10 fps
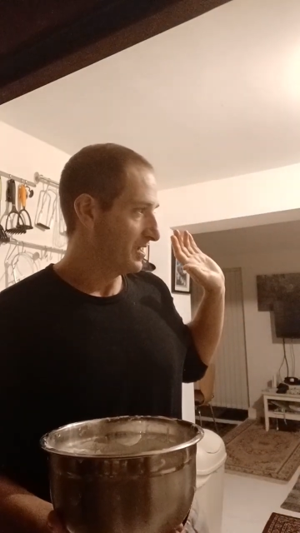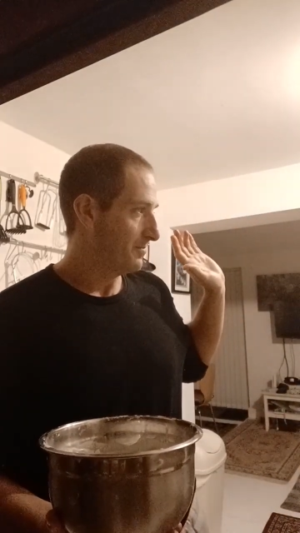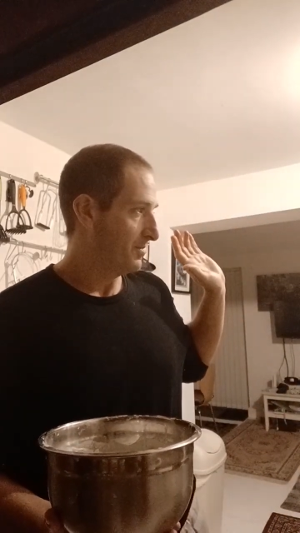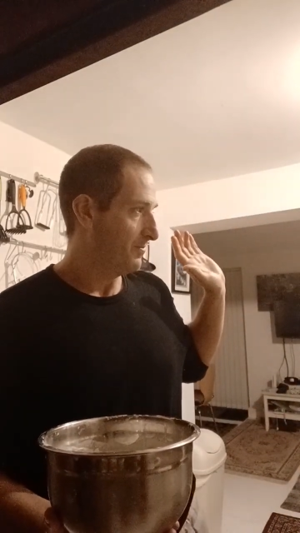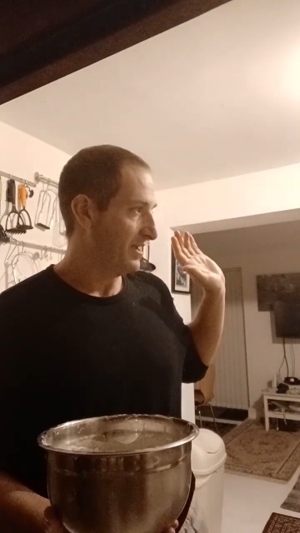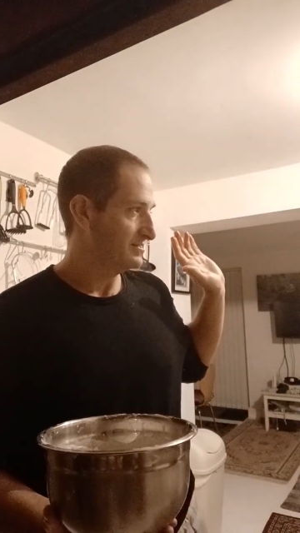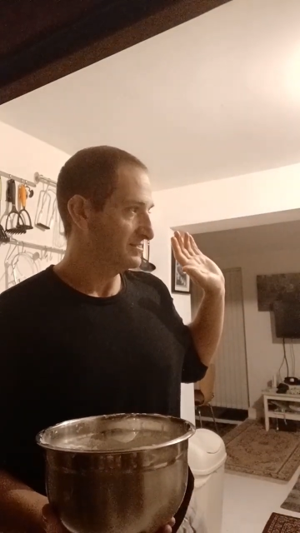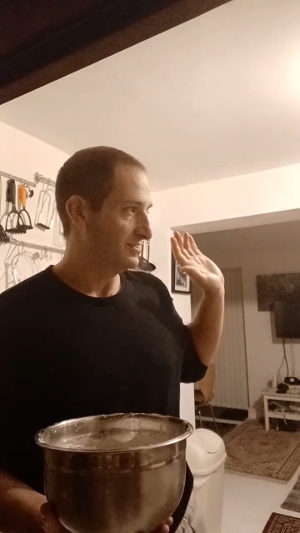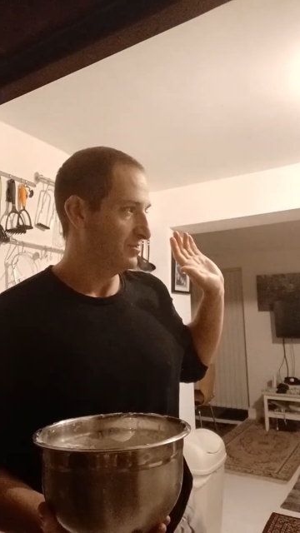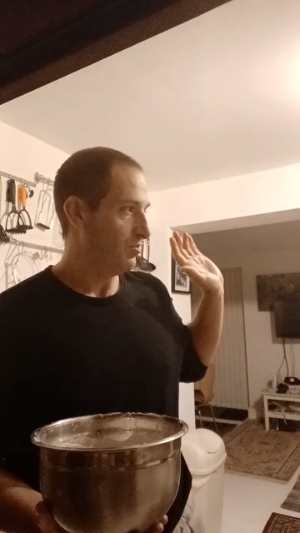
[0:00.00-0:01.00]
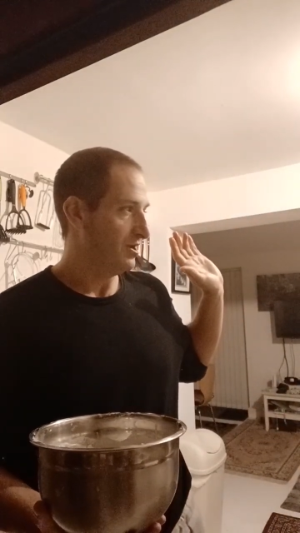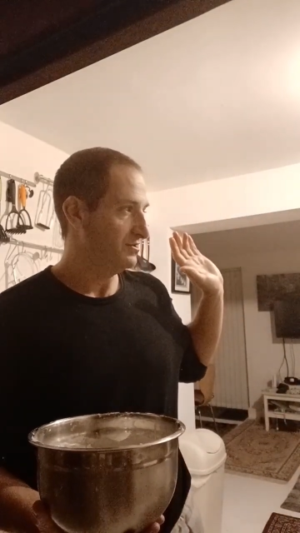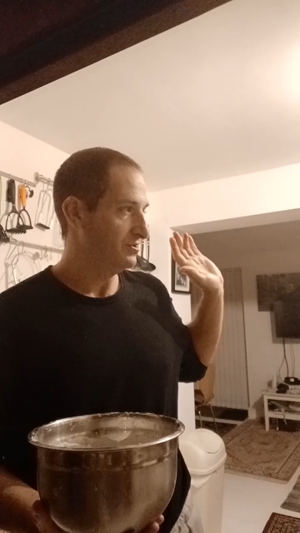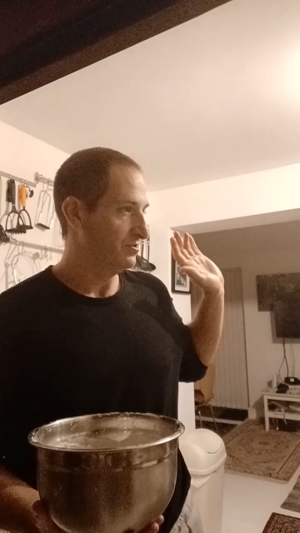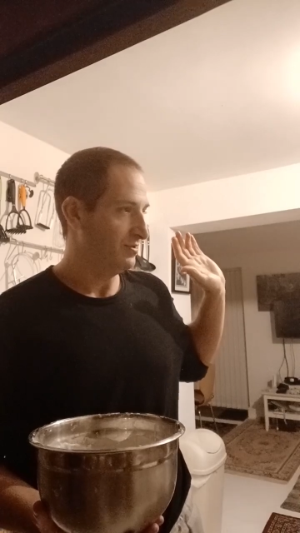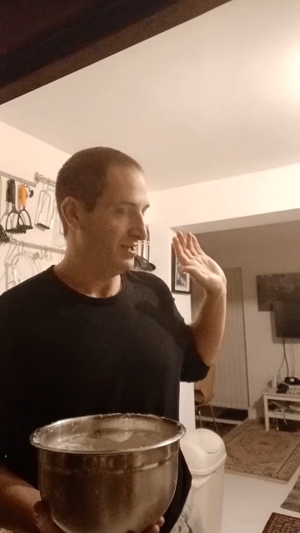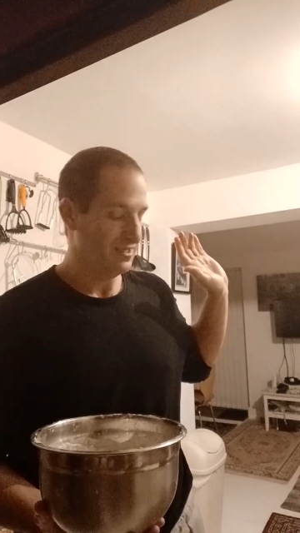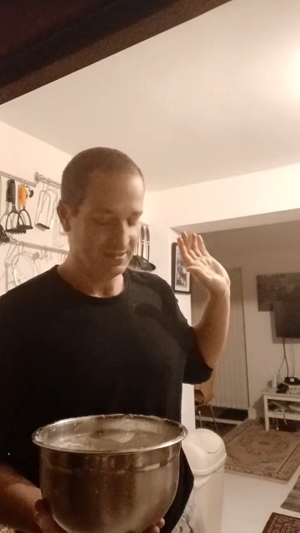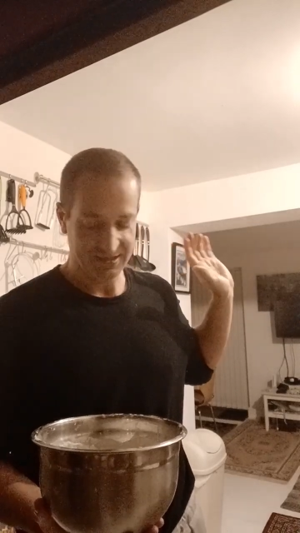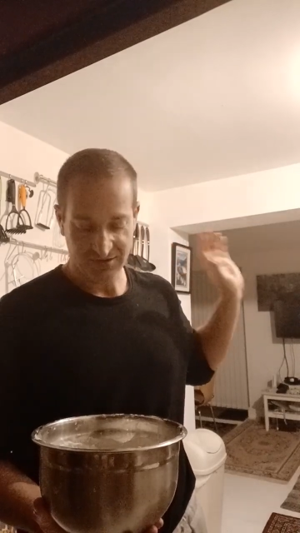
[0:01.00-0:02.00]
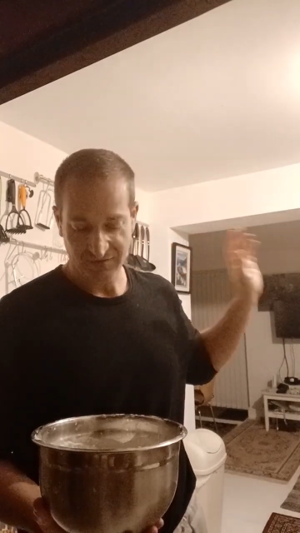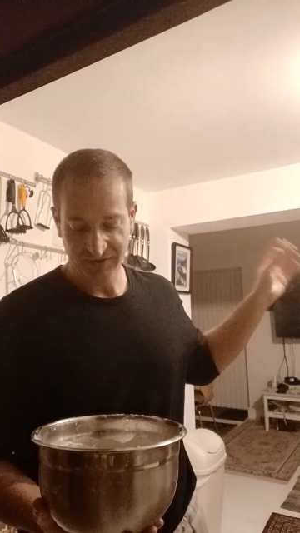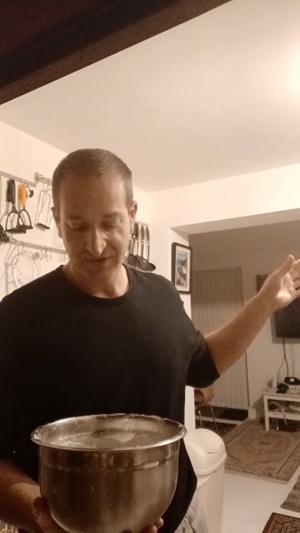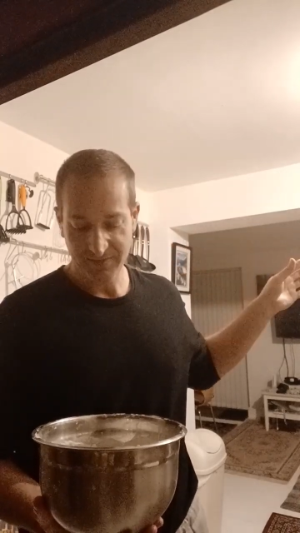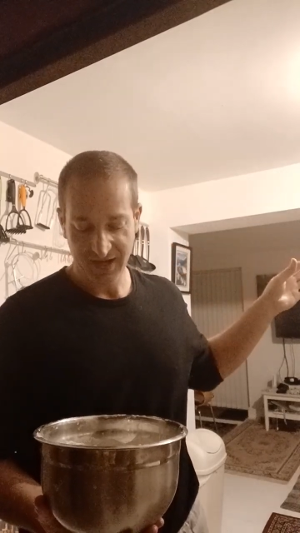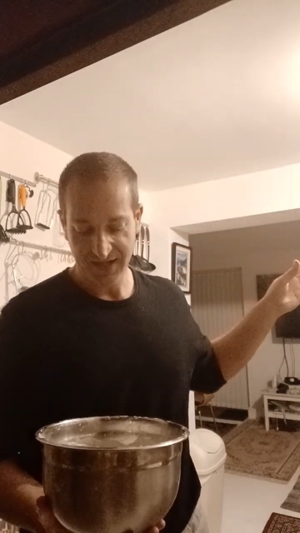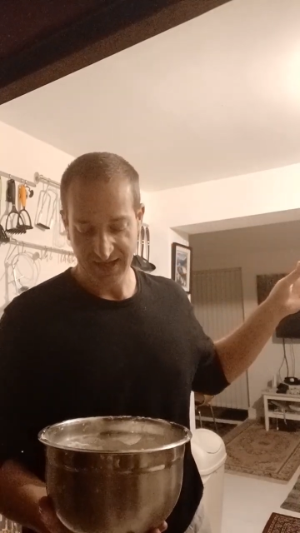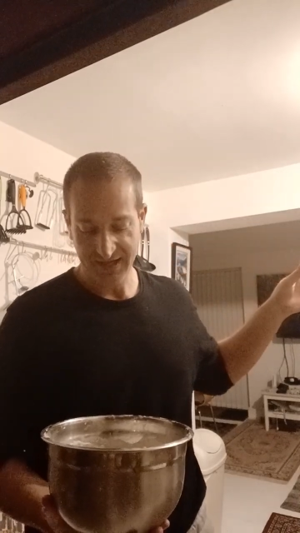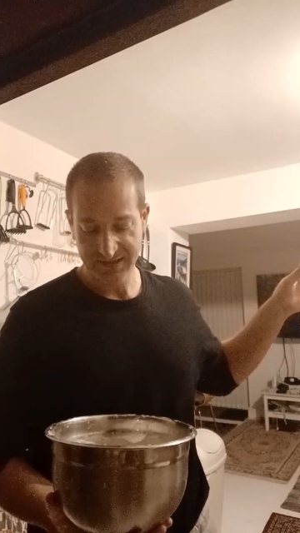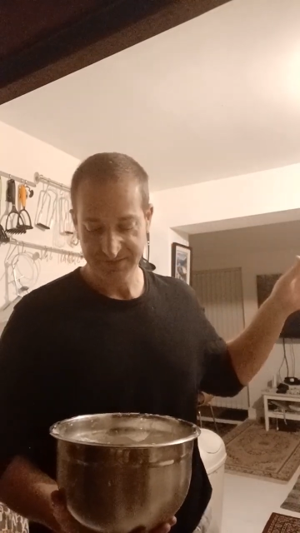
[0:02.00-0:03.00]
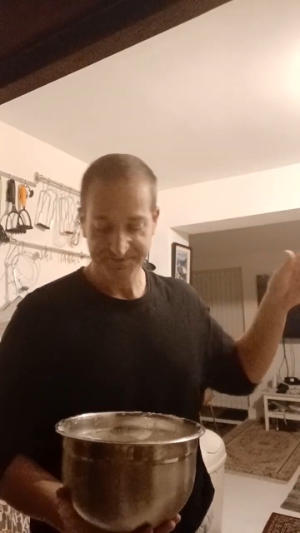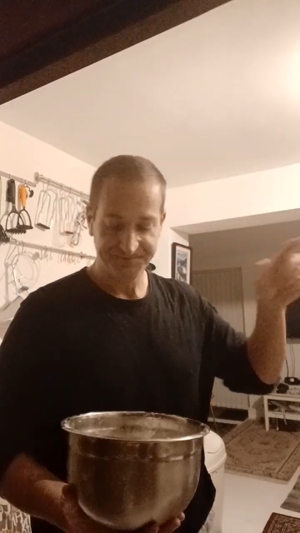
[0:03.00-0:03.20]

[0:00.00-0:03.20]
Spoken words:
But basically what I do is I got vegan mayonnaise.